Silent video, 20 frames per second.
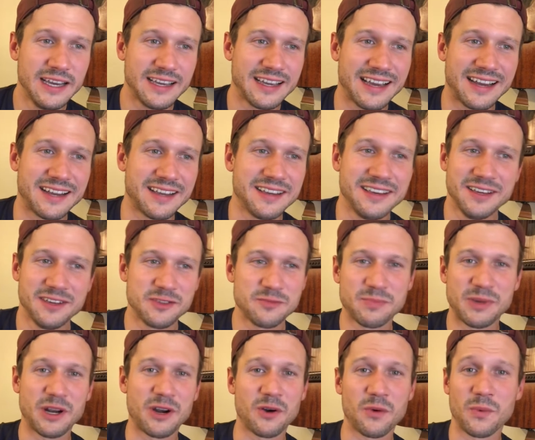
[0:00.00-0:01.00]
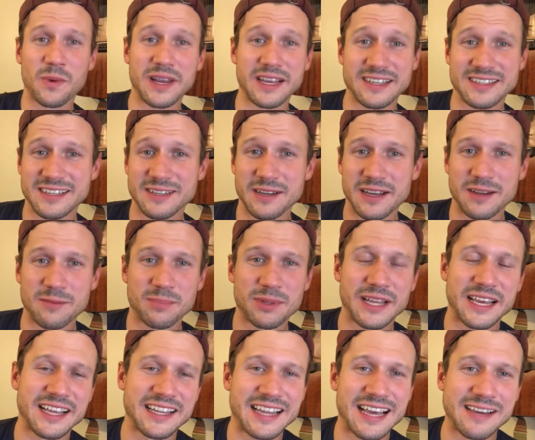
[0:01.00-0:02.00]
kind of spread our wings and
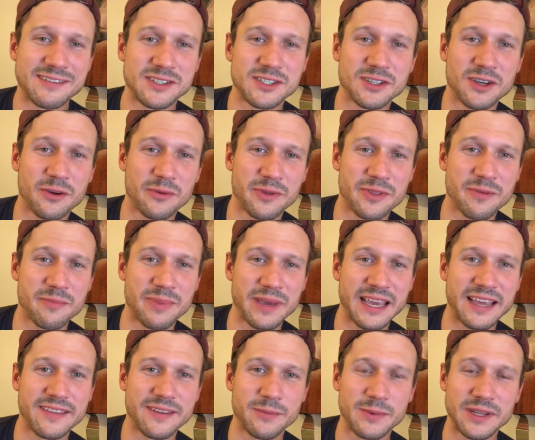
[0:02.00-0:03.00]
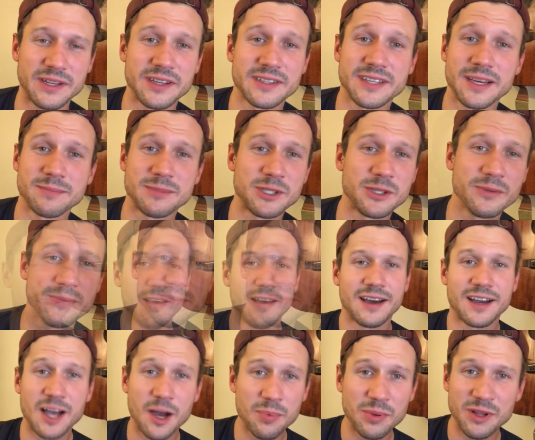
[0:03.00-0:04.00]
play a live show with a band that we looked up to.
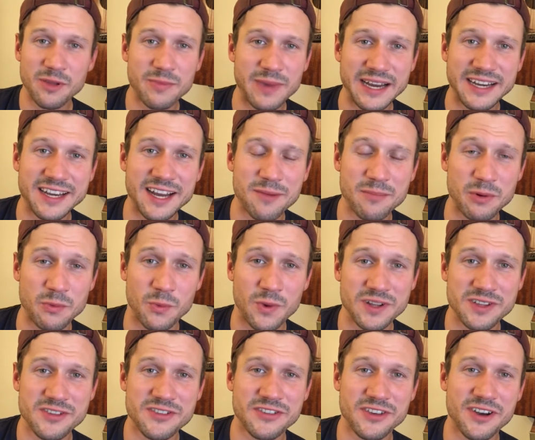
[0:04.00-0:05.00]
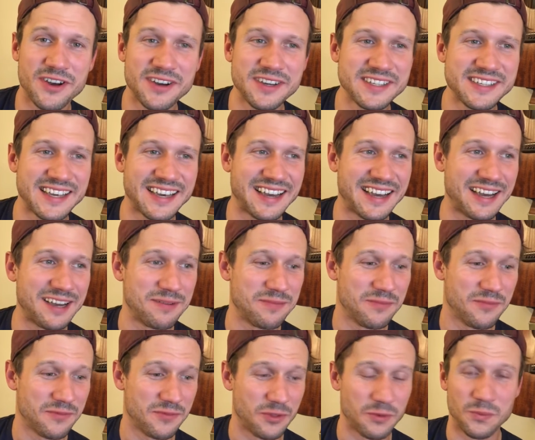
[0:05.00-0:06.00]
A couple of my number one songs,
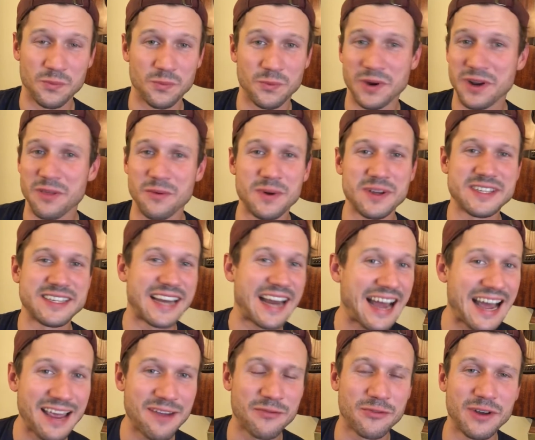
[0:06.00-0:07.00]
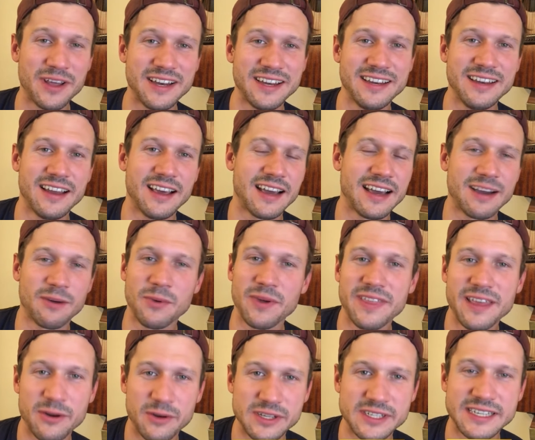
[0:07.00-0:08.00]
one of the ones that I've written,
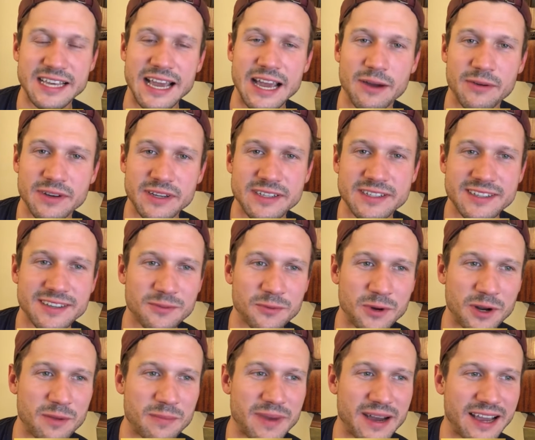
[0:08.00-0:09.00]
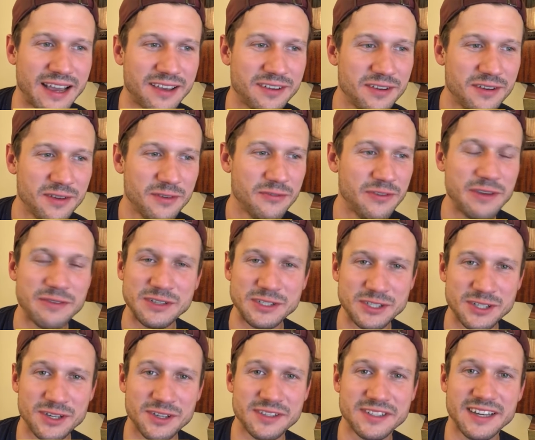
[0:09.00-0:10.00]
Without a Sound, is one of my favorite
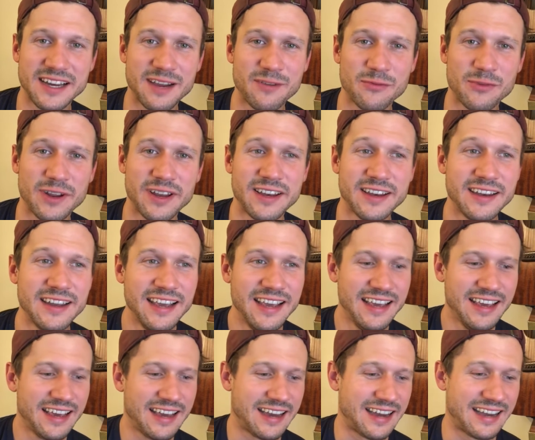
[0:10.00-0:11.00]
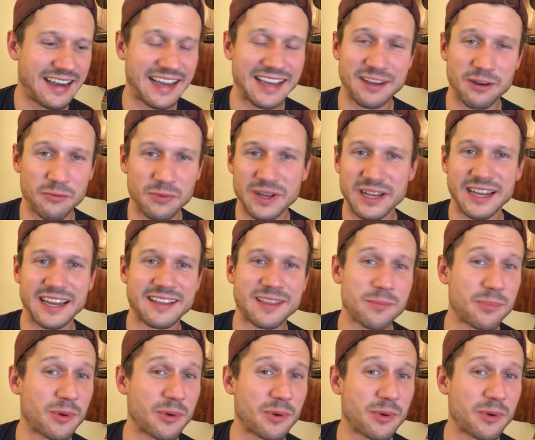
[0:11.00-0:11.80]
songs that I've written. I really like the